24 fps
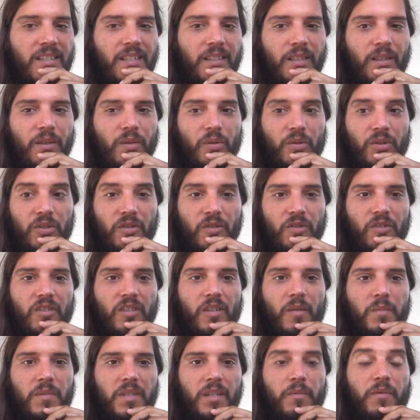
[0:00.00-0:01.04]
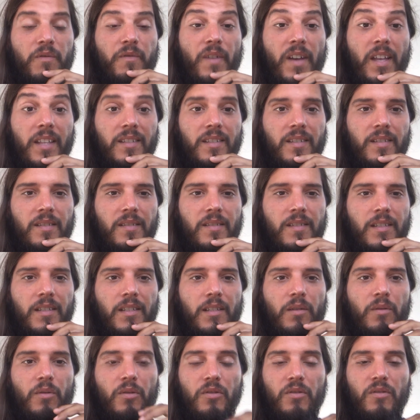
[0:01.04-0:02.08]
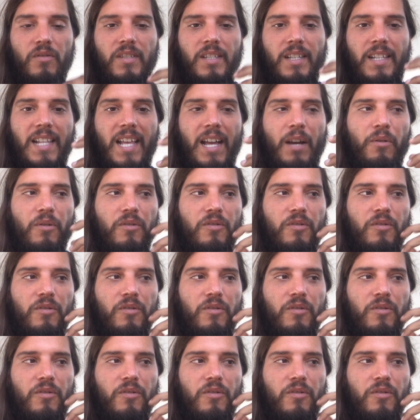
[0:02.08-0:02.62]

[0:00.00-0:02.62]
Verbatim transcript: and illusions sometimes fantasies and illusions allow